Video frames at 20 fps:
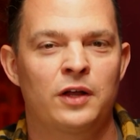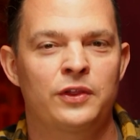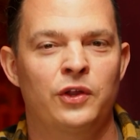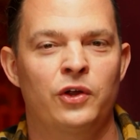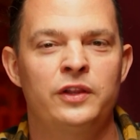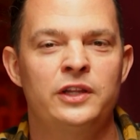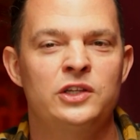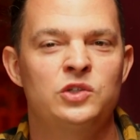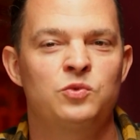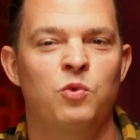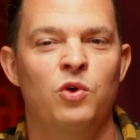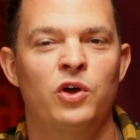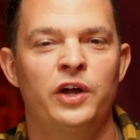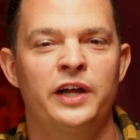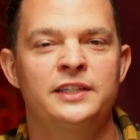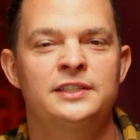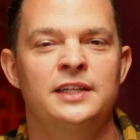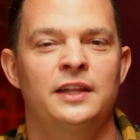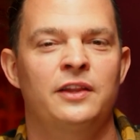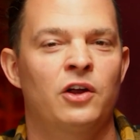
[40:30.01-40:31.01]
They're in these
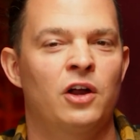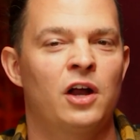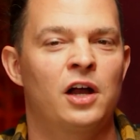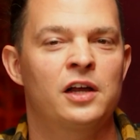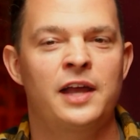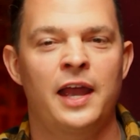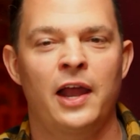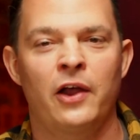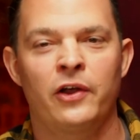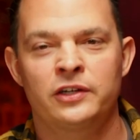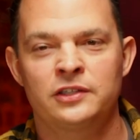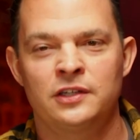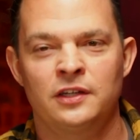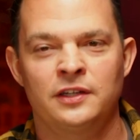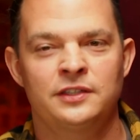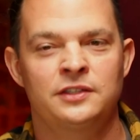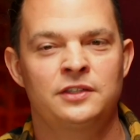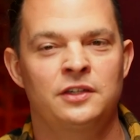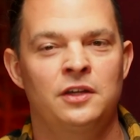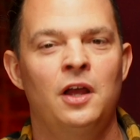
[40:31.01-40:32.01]
woods, and they're
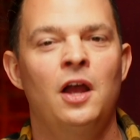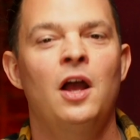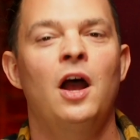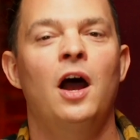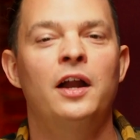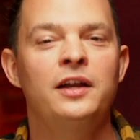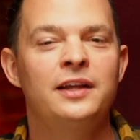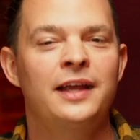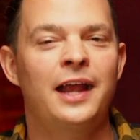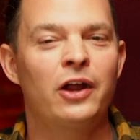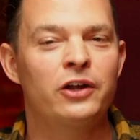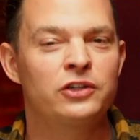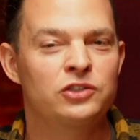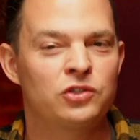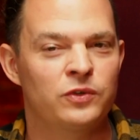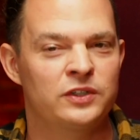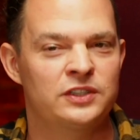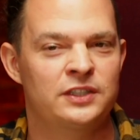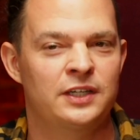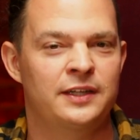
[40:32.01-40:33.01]
uncharacteris-
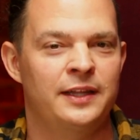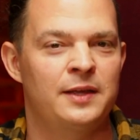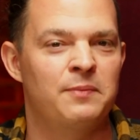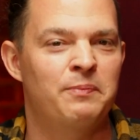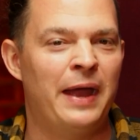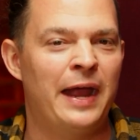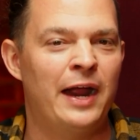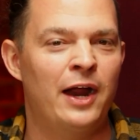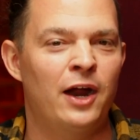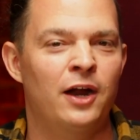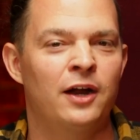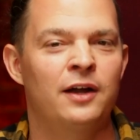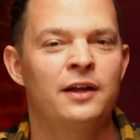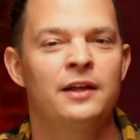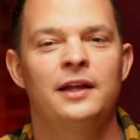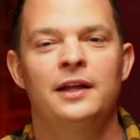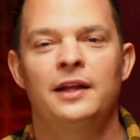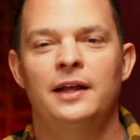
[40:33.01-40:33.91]
uncharacteristically bare.